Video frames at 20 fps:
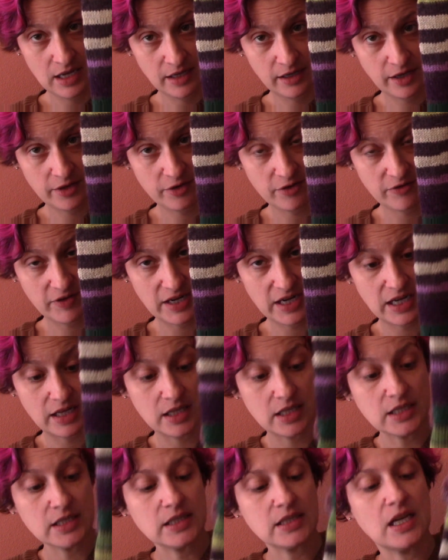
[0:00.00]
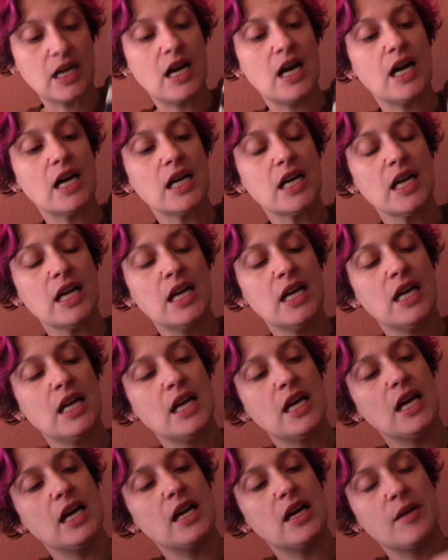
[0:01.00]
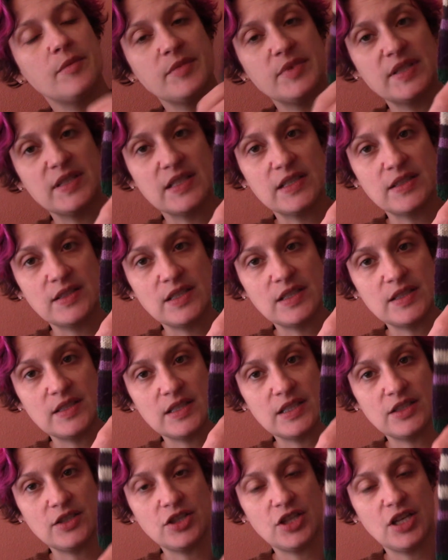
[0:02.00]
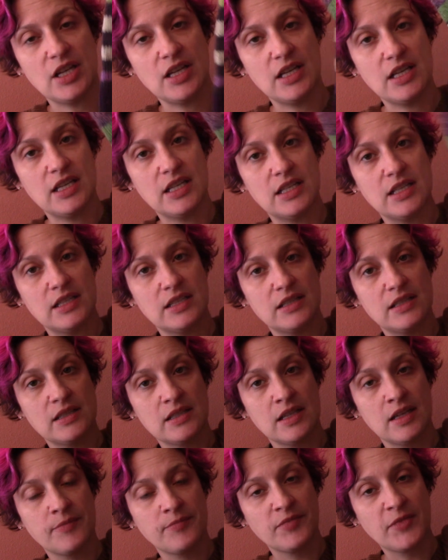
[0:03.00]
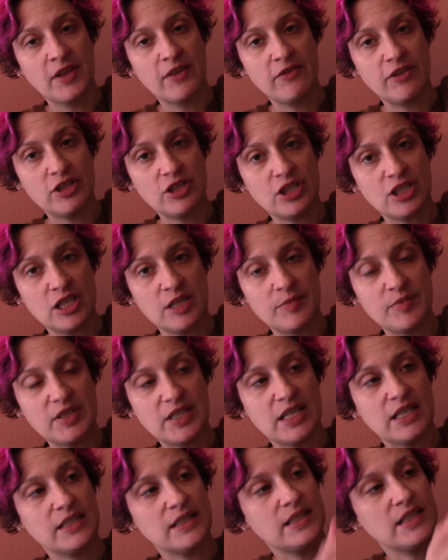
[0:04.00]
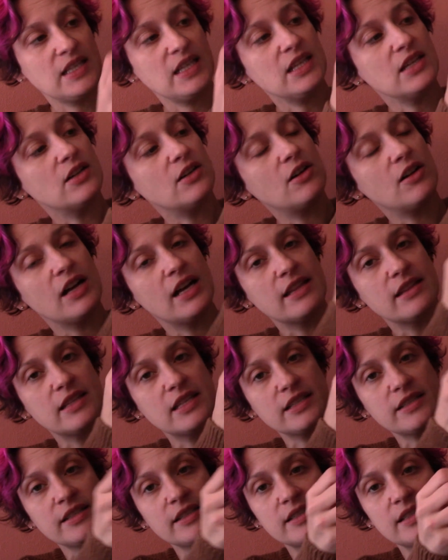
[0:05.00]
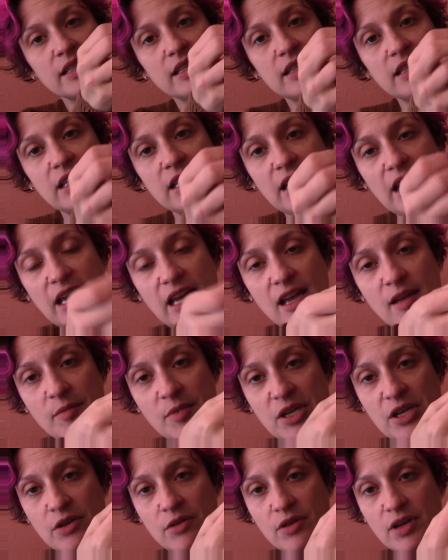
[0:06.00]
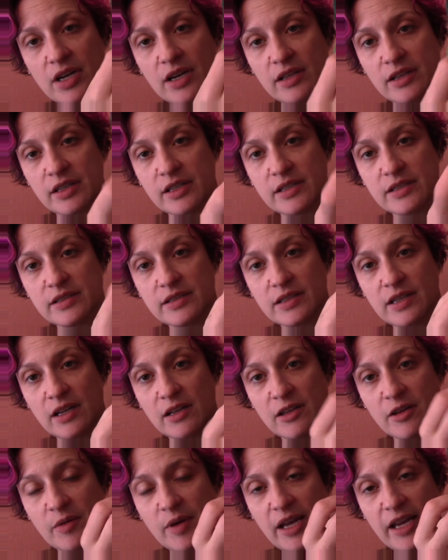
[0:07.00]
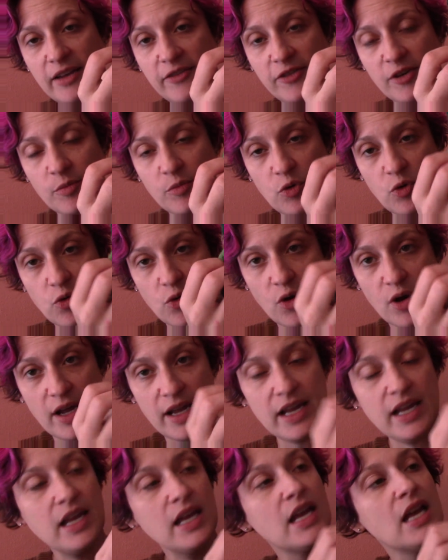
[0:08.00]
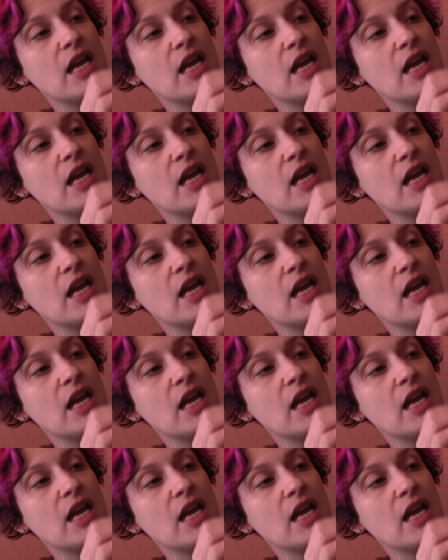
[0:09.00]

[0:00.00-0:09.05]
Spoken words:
Another vanilla sock, 60 stitches, fish lips kiss heel, and this is in the Cameo Colors colorway from Croy.